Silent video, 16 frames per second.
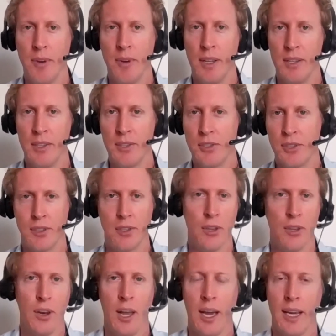funds just
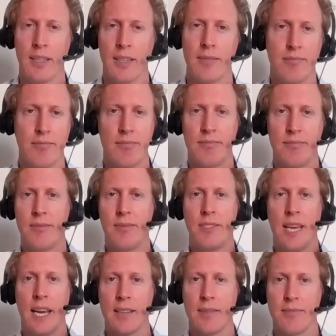look like
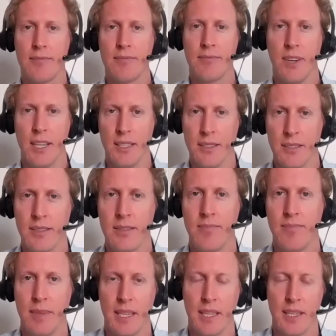tech
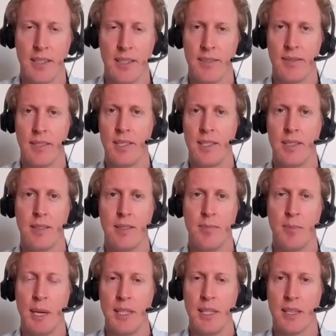funds because it's
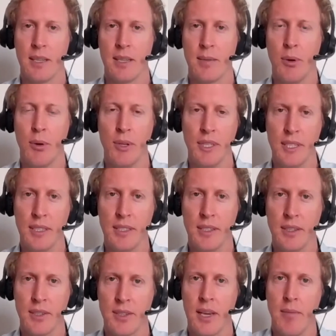basically pointing
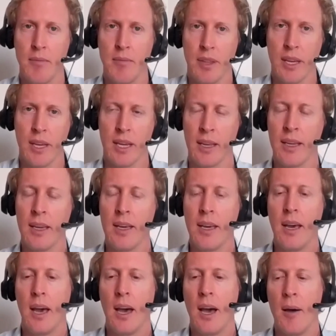to the same thing.
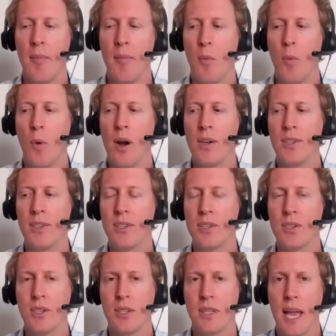Whereas a
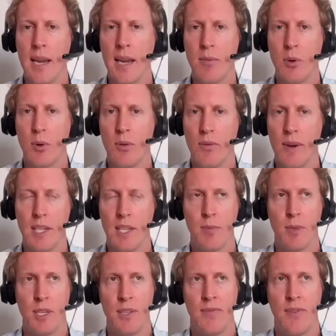sustainable
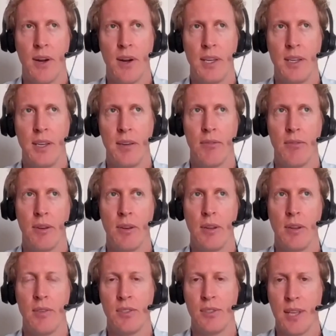investment is very
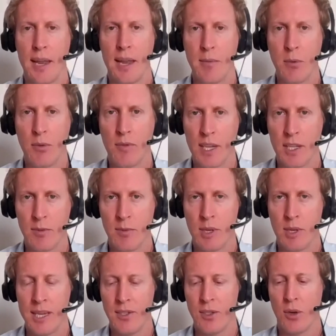different. A sustainable
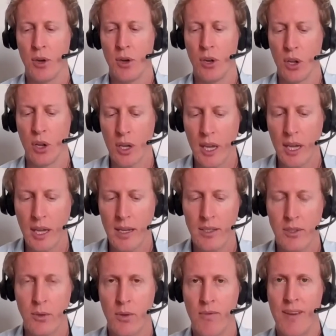investment is you're looking
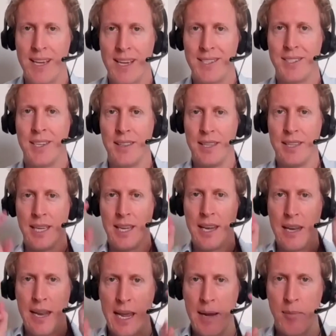to invest in the
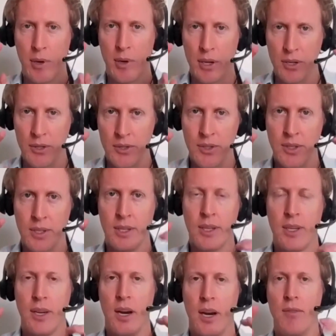enablers
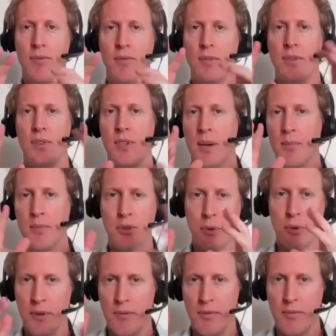of some
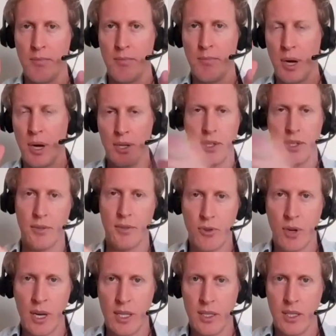sort of positive
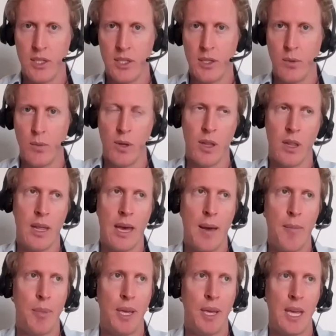transition, whether
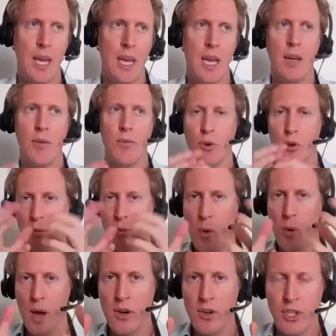that be
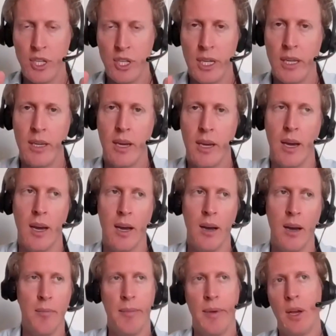renewable energy,
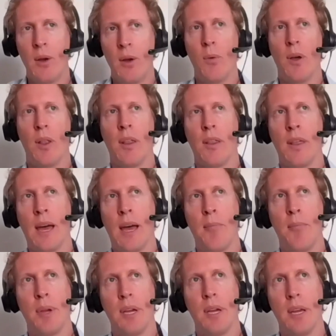whether that
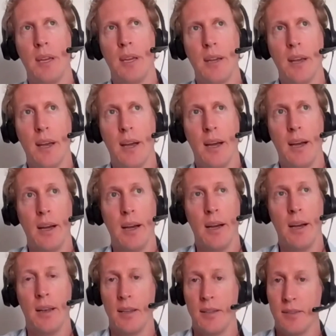be
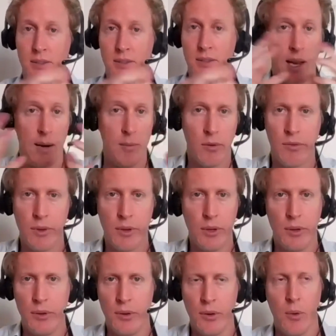sustainable
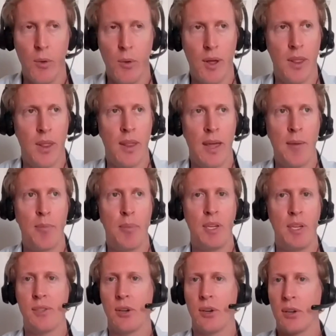food, or whether that
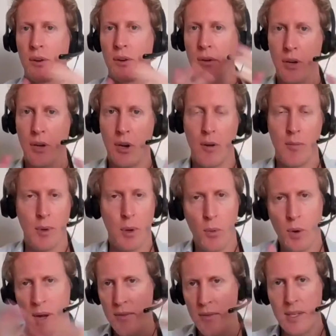be circular economy, or
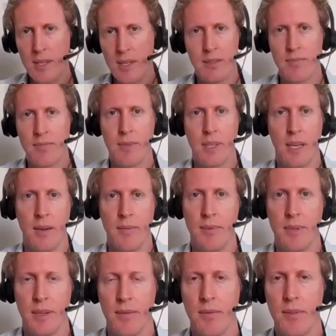whatever these
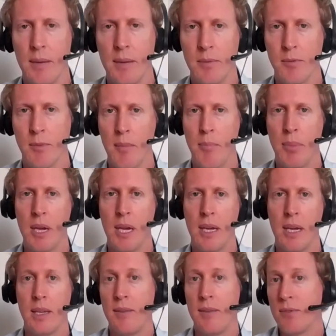themes might
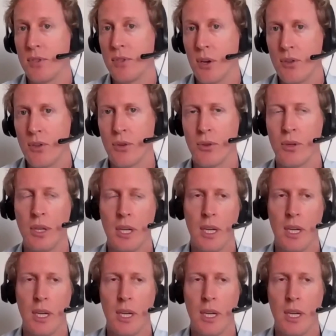be, even social